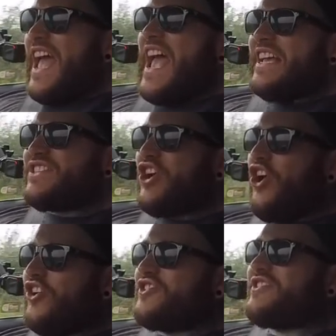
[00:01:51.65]

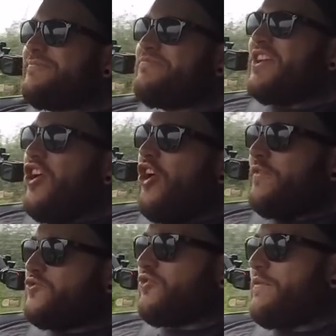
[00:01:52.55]
SRs
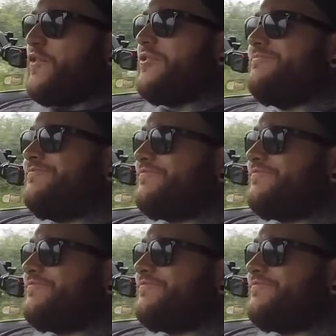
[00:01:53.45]
I've driven.